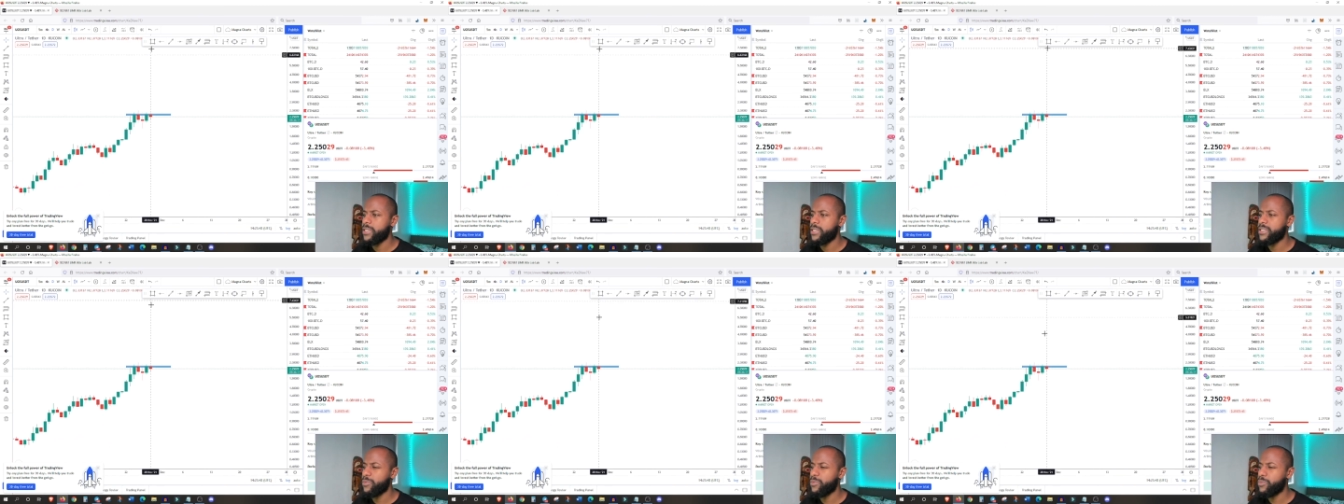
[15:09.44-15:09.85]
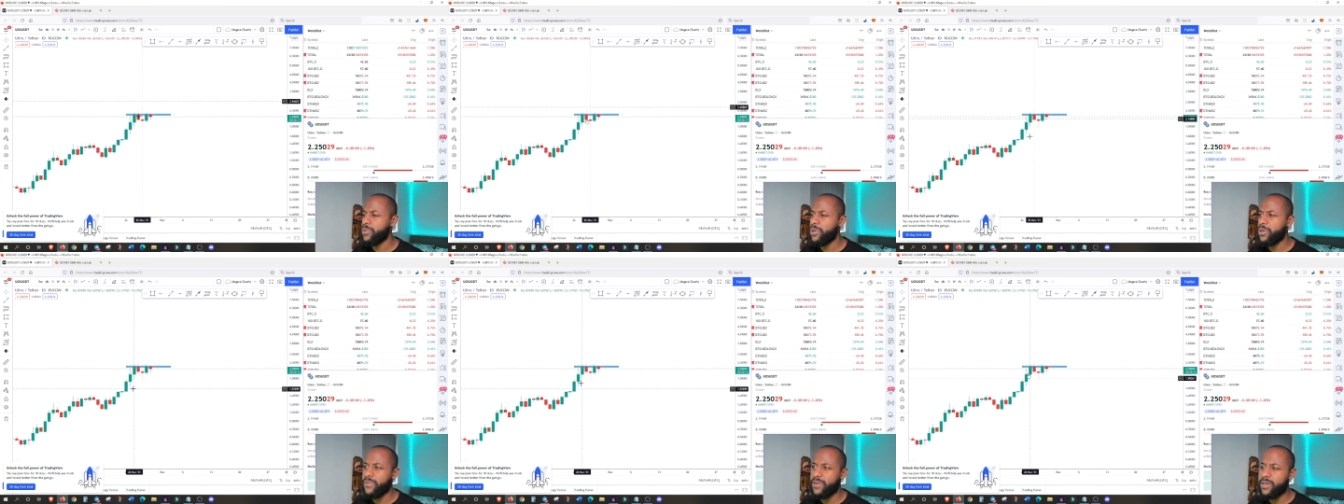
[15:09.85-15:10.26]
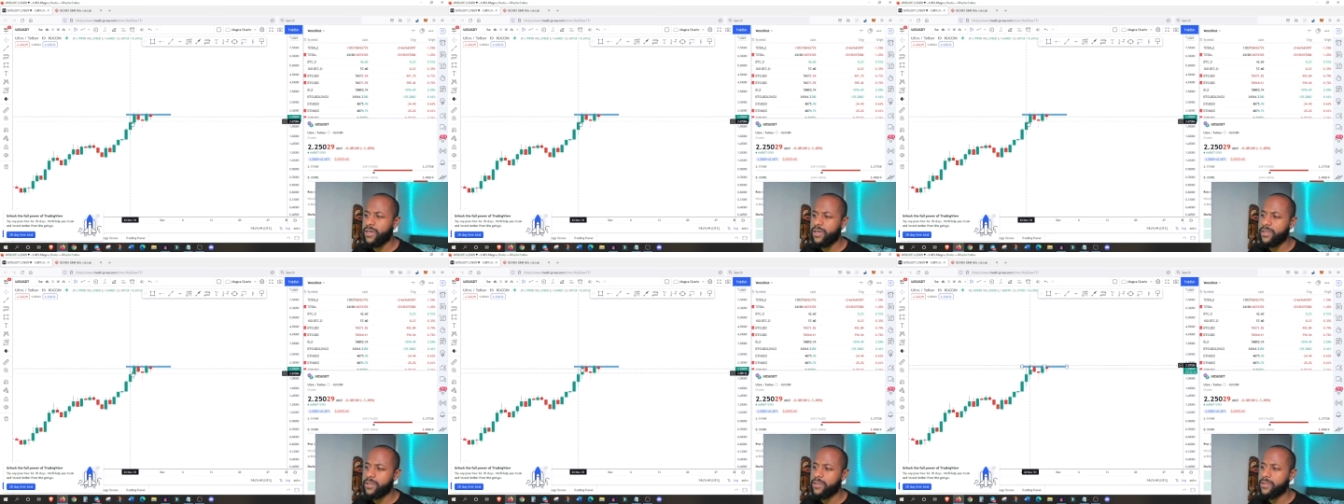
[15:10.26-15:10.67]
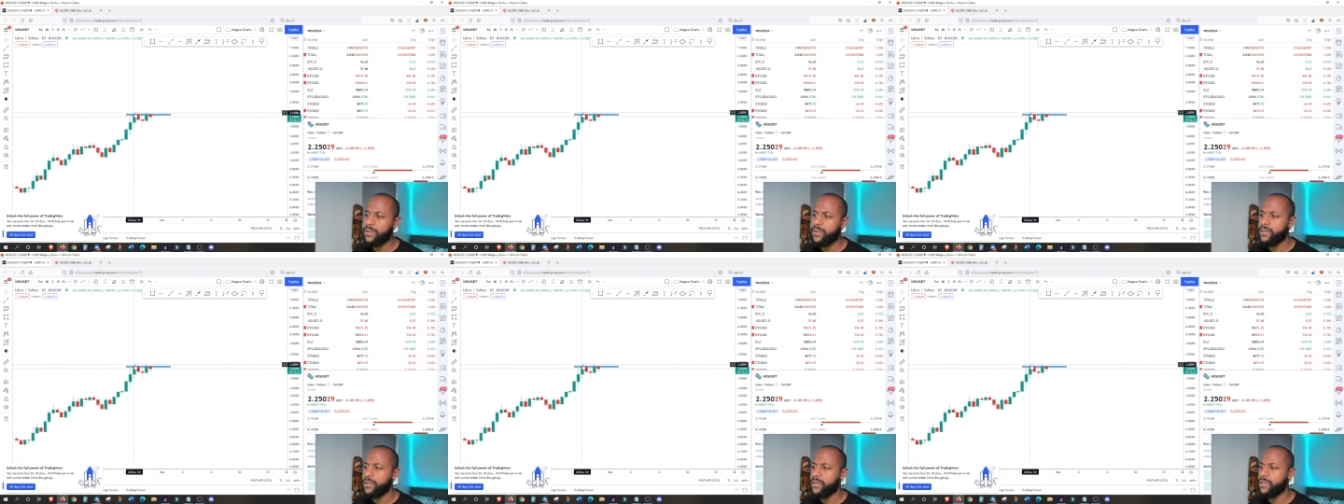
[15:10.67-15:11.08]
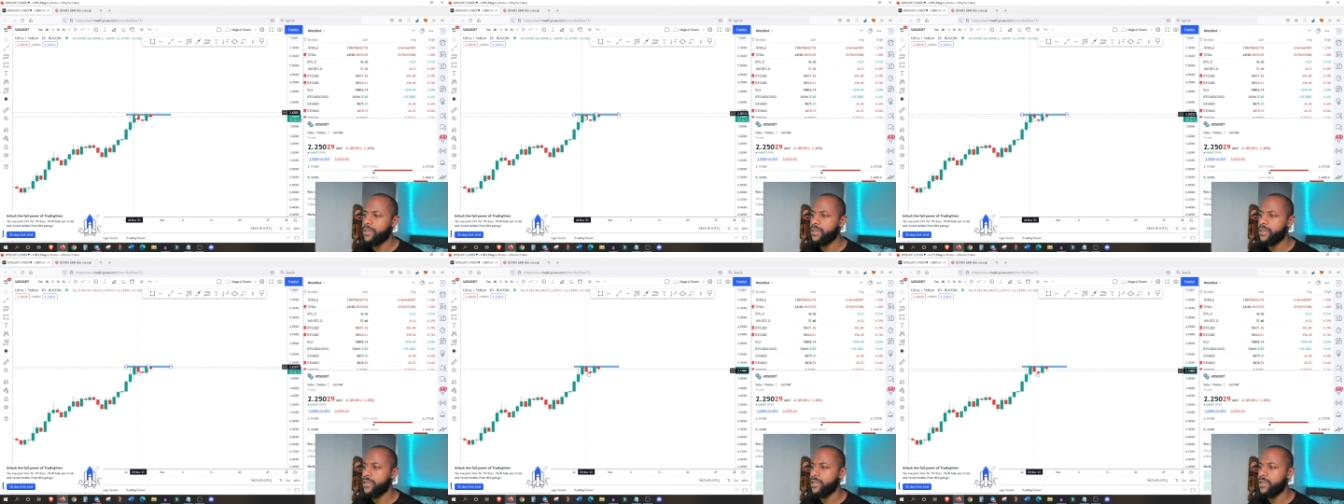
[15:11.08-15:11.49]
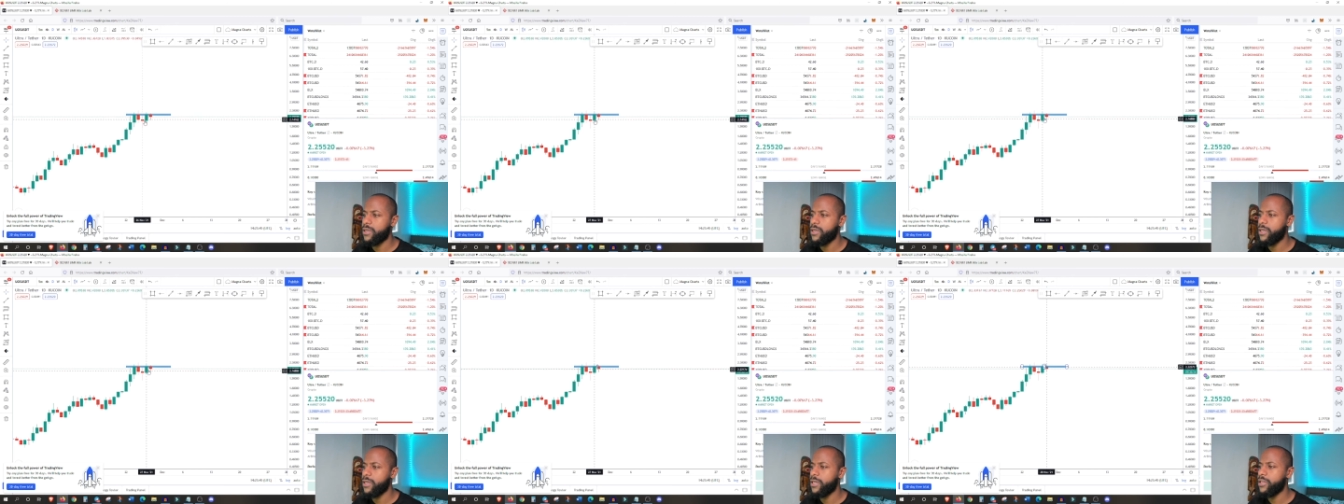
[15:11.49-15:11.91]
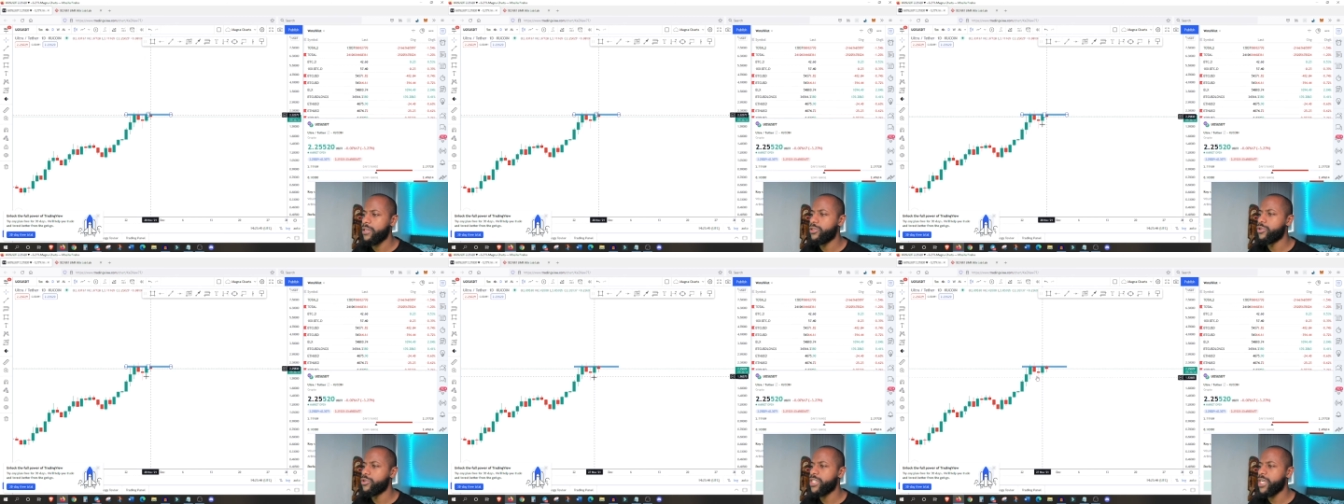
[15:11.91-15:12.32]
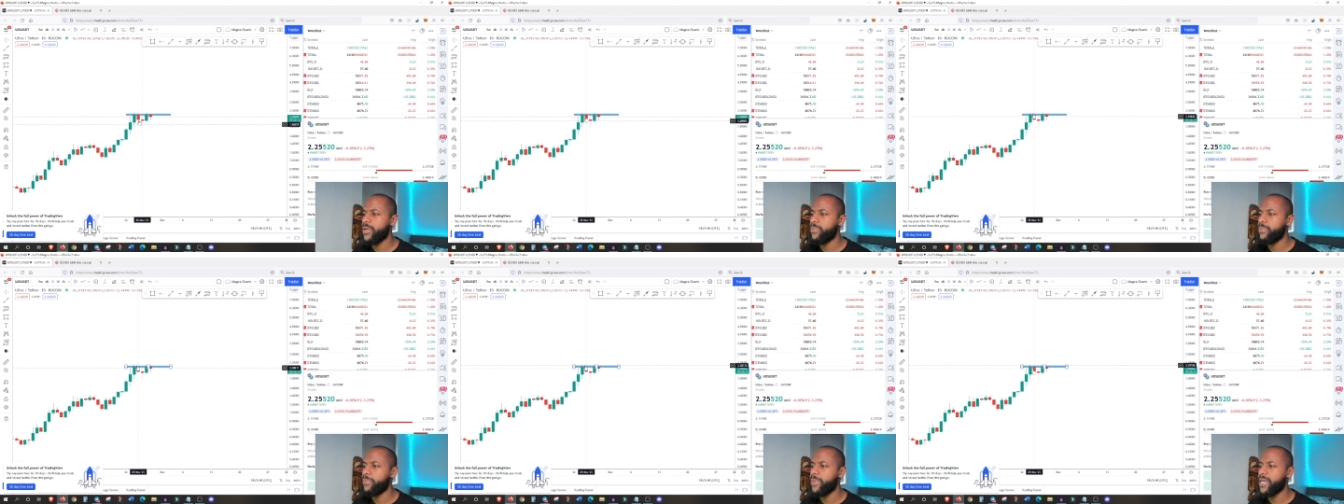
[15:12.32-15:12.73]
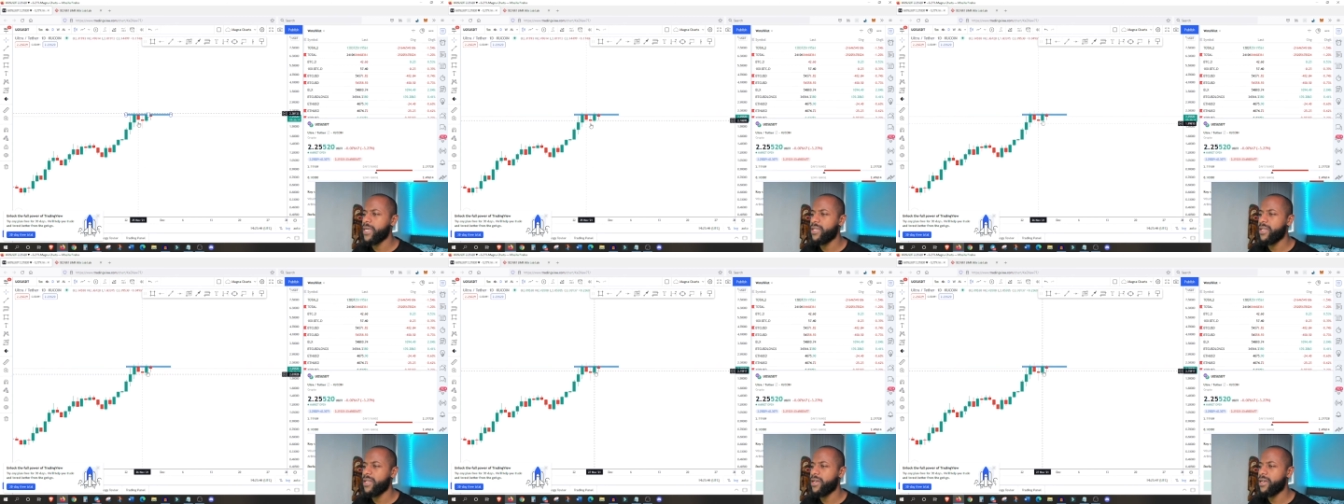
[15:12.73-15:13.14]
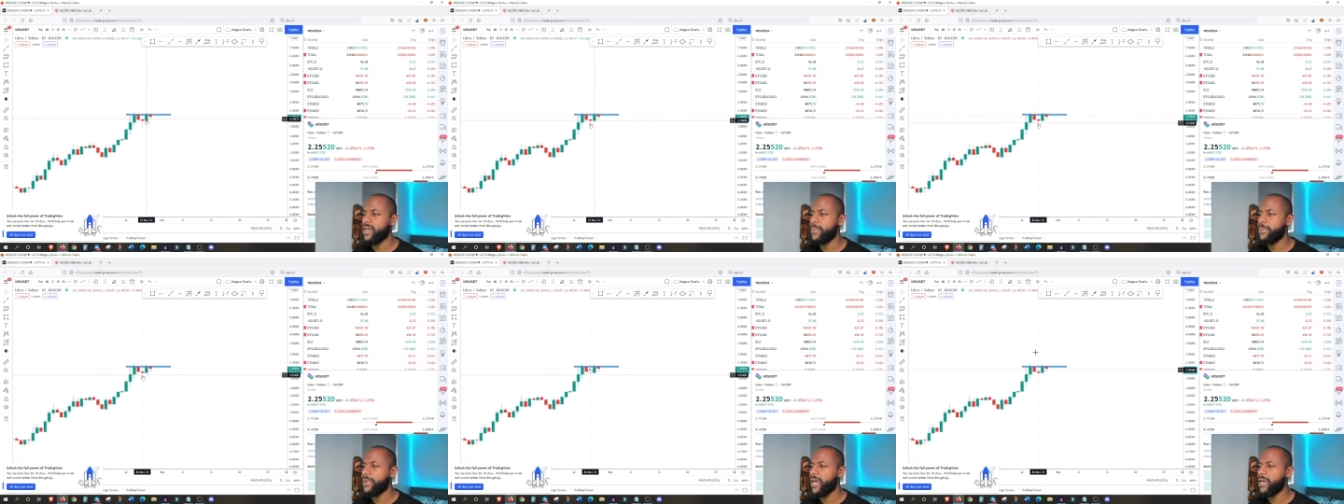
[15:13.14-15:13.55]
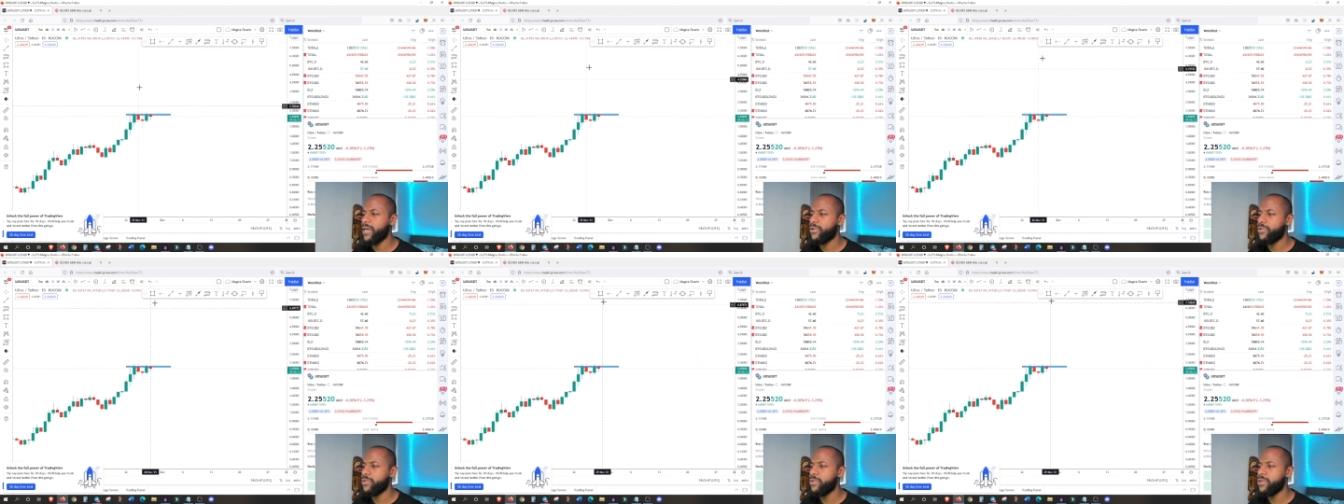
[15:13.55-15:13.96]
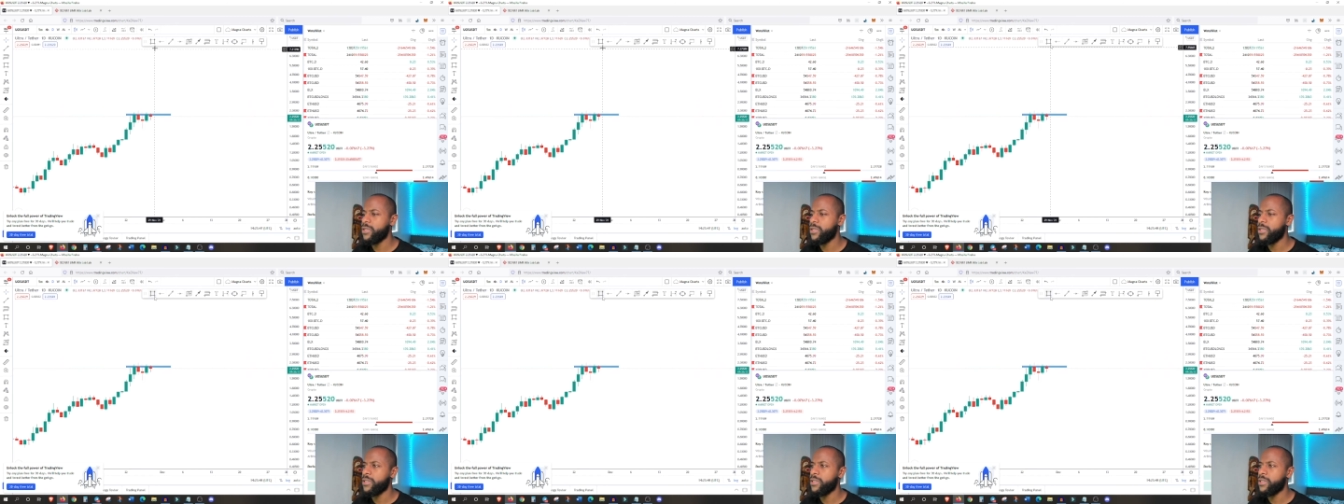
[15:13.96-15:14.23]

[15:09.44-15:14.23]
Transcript: somewhat of a U-shaped pattern, like a cup and handle.